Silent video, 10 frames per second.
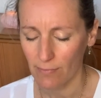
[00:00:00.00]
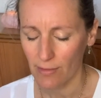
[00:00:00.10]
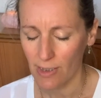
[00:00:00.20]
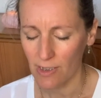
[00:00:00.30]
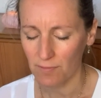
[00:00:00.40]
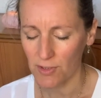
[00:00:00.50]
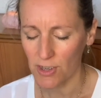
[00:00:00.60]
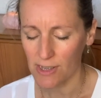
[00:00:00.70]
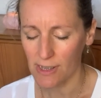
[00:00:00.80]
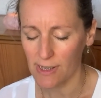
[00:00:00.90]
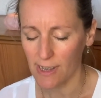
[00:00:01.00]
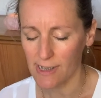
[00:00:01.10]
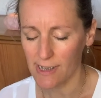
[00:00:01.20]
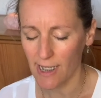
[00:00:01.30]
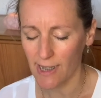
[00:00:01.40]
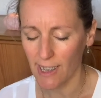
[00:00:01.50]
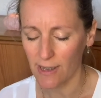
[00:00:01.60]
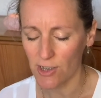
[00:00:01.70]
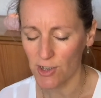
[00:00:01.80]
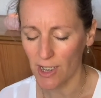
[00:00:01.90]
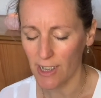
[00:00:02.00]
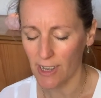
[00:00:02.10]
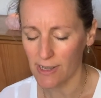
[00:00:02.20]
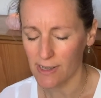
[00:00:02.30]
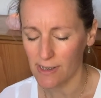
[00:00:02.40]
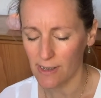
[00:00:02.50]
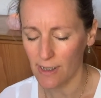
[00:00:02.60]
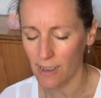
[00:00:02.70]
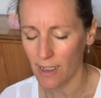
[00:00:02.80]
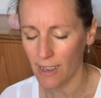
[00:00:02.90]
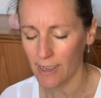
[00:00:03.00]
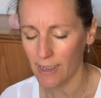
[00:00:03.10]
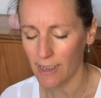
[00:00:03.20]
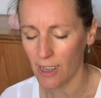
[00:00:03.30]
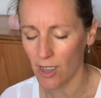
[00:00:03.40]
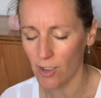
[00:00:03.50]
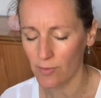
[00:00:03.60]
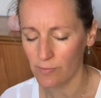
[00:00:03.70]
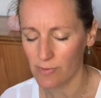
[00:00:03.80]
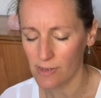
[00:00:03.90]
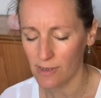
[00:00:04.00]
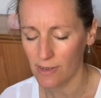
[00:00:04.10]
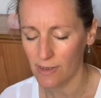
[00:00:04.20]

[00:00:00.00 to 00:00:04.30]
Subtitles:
And even just as I say that, the shaking slightly calms.